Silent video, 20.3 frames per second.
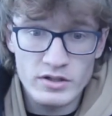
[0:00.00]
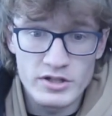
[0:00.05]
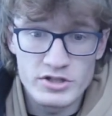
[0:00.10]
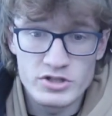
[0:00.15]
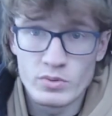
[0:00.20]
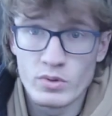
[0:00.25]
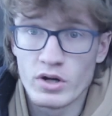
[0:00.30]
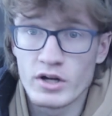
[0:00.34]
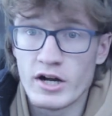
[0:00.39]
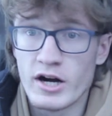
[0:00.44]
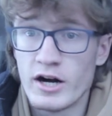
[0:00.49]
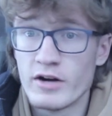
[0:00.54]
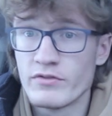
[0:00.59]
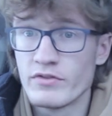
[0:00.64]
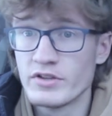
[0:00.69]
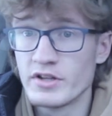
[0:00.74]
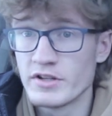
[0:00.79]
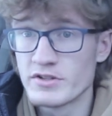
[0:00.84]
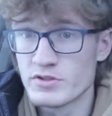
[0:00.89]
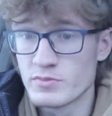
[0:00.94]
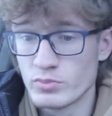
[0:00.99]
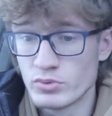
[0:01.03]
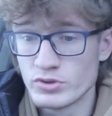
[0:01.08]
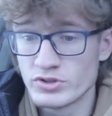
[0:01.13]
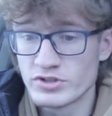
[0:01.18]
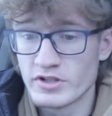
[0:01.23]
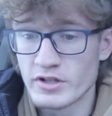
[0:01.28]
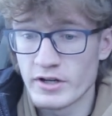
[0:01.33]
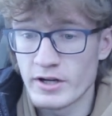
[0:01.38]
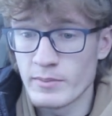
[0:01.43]
as well, confidence
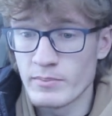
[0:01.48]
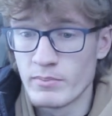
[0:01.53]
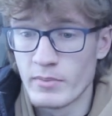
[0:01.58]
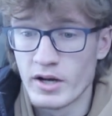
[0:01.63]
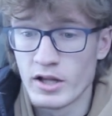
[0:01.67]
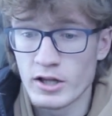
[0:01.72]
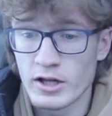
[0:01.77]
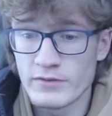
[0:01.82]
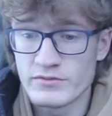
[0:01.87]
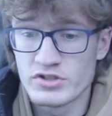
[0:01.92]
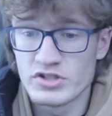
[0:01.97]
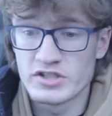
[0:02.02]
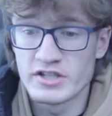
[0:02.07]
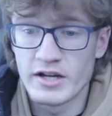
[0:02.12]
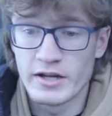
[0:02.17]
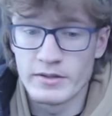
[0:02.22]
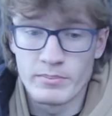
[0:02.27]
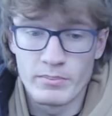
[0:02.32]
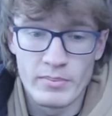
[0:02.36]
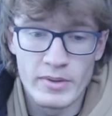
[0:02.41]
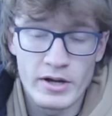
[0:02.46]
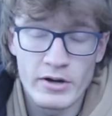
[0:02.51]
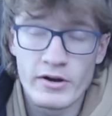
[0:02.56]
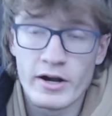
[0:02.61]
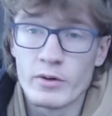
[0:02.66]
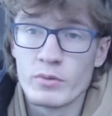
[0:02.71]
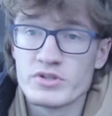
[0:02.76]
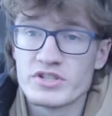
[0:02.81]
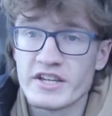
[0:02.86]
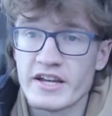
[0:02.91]
boosted up, my life just got better,
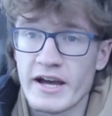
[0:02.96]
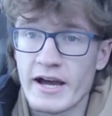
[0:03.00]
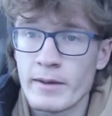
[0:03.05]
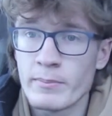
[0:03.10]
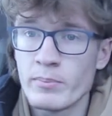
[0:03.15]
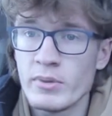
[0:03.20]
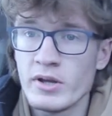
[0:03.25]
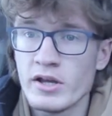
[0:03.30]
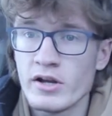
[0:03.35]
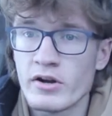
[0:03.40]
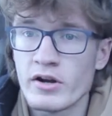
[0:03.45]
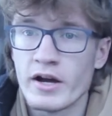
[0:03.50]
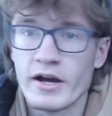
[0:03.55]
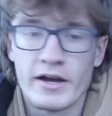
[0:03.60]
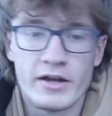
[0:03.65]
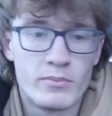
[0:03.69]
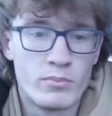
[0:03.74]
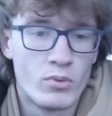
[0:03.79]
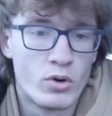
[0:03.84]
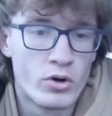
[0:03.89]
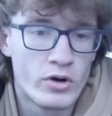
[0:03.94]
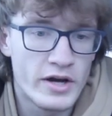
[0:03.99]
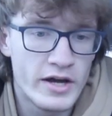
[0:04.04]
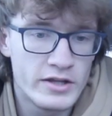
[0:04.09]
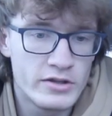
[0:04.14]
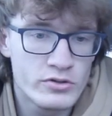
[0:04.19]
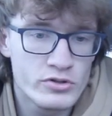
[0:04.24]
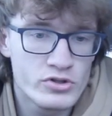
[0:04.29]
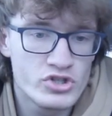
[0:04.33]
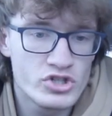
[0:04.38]
I was happier, I had more
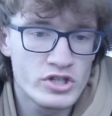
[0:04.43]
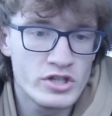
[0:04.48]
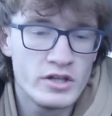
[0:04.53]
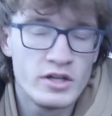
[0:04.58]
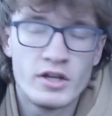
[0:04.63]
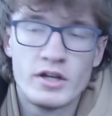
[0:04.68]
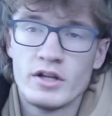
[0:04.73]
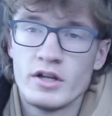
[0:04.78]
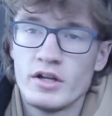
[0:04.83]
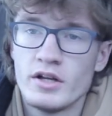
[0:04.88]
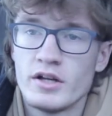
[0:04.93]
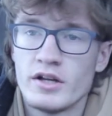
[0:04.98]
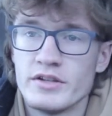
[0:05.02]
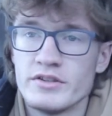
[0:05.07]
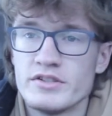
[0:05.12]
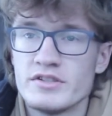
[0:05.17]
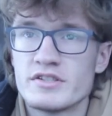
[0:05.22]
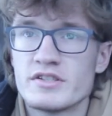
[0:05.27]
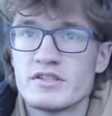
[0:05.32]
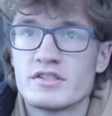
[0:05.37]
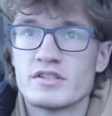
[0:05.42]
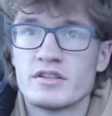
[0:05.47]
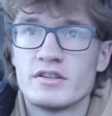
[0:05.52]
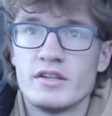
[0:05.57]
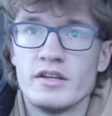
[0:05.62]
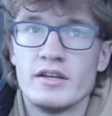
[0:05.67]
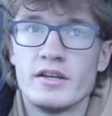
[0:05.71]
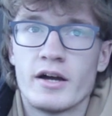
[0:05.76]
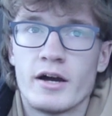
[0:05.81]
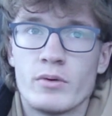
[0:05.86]
energy, and this is a
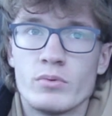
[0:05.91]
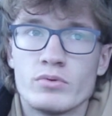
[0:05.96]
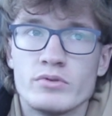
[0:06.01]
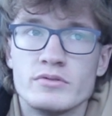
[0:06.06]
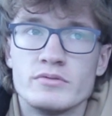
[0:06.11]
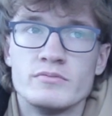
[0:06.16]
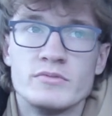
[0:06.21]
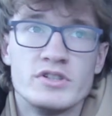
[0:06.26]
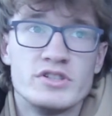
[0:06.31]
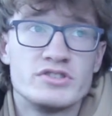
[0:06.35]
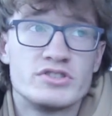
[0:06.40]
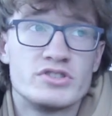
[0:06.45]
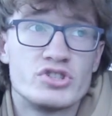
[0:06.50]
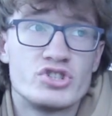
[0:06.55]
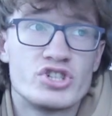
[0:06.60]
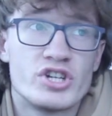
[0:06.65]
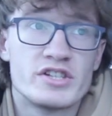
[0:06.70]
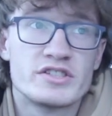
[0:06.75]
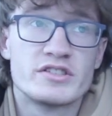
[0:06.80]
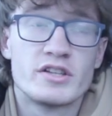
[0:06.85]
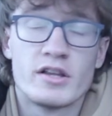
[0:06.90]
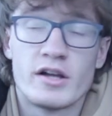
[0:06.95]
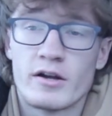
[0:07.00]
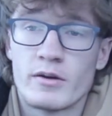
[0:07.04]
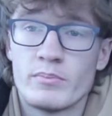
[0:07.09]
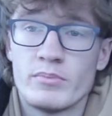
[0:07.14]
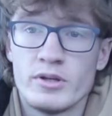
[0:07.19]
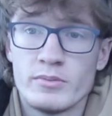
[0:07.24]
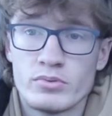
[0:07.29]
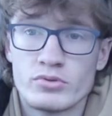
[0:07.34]
thing I would suggest a lot
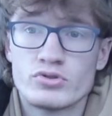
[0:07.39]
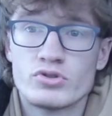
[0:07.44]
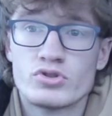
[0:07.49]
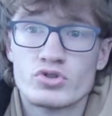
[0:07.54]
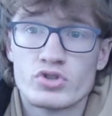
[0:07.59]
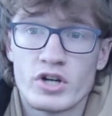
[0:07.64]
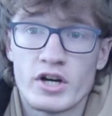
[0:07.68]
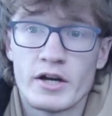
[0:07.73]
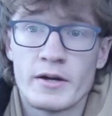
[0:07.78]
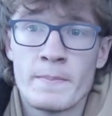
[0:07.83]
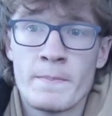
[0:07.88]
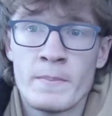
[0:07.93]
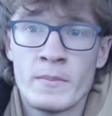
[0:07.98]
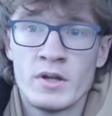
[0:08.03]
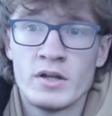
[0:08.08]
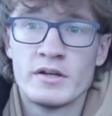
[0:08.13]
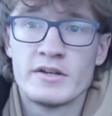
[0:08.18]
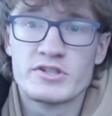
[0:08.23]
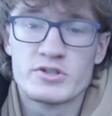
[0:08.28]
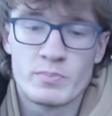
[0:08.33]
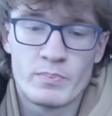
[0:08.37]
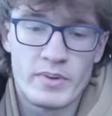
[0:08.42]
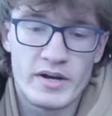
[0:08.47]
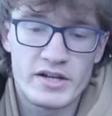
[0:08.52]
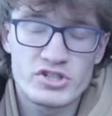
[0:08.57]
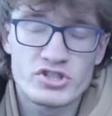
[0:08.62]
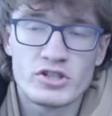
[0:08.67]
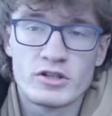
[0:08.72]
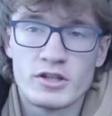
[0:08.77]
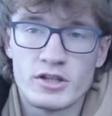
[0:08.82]
of people to try,
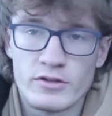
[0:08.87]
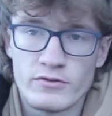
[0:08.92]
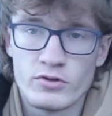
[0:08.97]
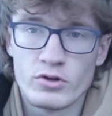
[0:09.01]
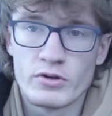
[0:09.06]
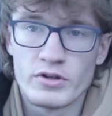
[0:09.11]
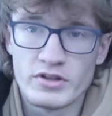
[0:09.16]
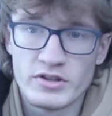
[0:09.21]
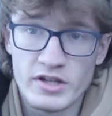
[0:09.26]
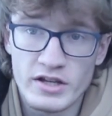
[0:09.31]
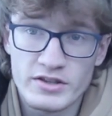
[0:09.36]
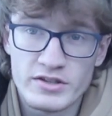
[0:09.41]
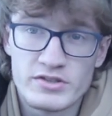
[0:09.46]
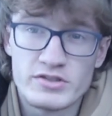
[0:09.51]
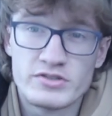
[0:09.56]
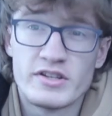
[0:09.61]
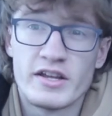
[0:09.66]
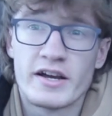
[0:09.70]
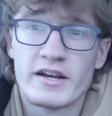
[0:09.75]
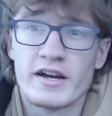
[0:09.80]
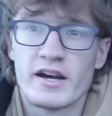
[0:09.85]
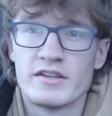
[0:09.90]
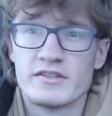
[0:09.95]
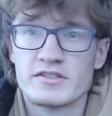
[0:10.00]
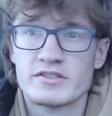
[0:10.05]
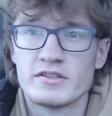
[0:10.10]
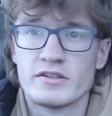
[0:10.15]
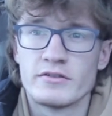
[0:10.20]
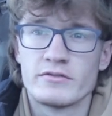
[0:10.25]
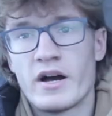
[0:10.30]
especially if you're addicted to that kind of
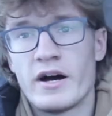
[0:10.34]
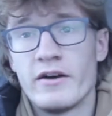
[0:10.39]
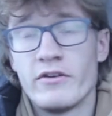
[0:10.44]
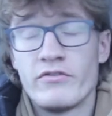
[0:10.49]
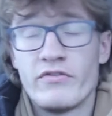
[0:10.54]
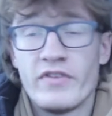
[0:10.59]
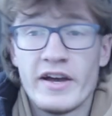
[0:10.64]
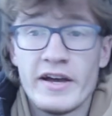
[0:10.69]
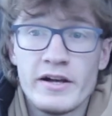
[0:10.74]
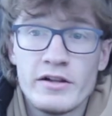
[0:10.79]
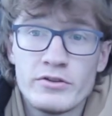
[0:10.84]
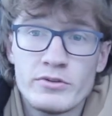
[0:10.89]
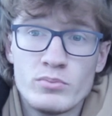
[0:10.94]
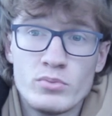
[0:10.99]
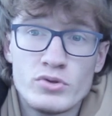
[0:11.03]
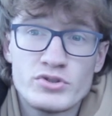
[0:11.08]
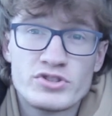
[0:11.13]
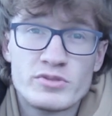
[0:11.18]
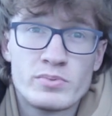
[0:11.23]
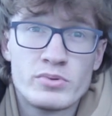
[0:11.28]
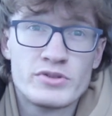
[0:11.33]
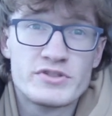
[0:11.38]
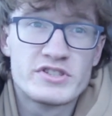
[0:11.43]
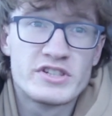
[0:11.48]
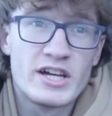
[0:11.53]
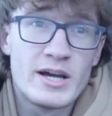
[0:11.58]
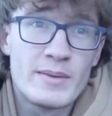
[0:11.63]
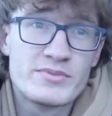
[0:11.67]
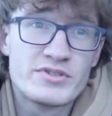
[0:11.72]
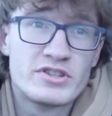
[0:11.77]
stuff. I failed multiple
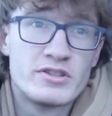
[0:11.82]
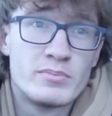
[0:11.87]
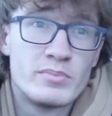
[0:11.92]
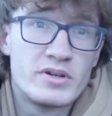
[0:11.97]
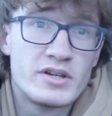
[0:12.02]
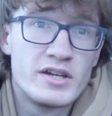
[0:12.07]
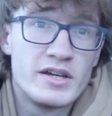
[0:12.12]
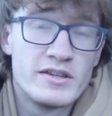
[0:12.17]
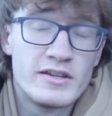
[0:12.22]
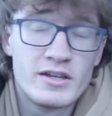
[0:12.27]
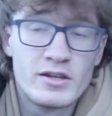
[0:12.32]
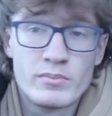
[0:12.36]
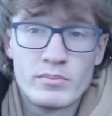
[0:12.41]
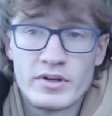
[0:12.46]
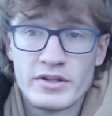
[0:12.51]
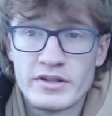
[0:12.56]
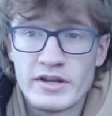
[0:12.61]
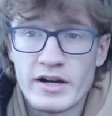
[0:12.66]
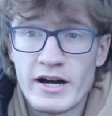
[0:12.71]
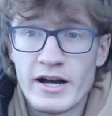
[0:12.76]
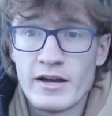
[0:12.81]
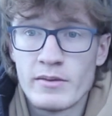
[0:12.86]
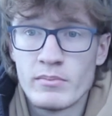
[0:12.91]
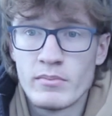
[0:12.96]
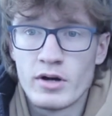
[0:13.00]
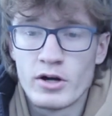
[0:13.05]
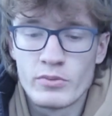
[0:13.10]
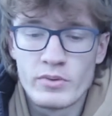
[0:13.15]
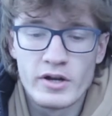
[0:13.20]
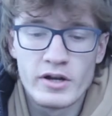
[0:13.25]
times at the beginning, but
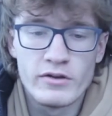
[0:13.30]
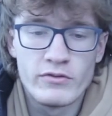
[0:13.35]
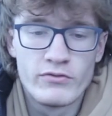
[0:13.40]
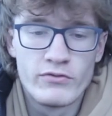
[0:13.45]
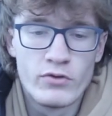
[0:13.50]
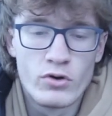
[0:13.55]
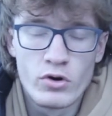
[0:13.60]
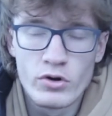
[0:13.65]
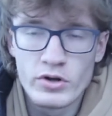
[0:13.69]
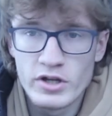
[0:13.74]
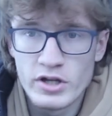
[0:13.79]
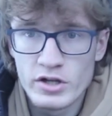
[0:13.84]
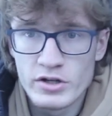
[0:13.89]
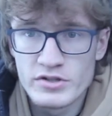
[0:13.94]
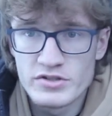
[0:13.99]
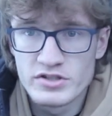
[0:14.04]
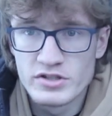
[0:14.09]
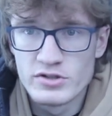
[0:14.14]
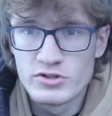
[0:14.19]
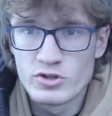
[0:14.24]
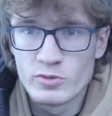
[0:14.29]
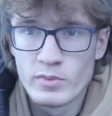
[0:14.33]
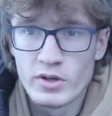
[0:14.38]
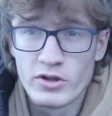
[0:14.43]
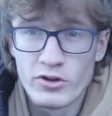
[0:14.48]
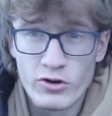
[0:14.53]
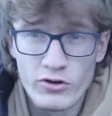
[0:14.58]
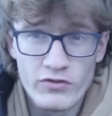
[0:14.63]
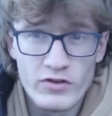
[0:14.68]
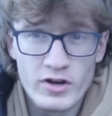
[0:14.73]
I'm already 4 years into
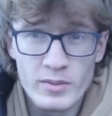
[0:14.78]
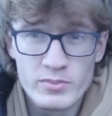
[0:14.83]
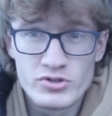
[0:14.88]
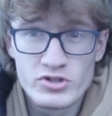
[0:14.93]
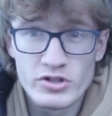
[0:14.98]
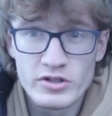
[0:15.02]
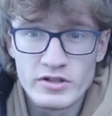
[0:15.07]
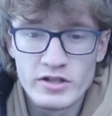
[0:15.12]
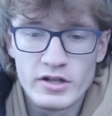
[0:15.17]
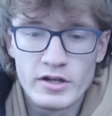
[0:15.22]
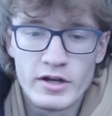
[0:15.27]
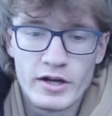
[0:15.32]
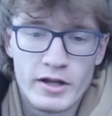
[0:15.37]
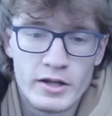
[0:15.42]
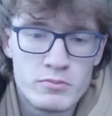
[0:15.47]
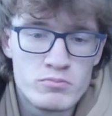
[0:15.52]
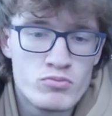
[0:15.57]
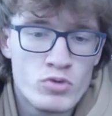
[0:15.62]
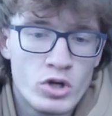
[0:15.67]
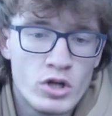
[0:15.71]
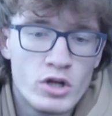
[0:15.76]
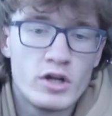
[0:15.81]
my NoFap journey, and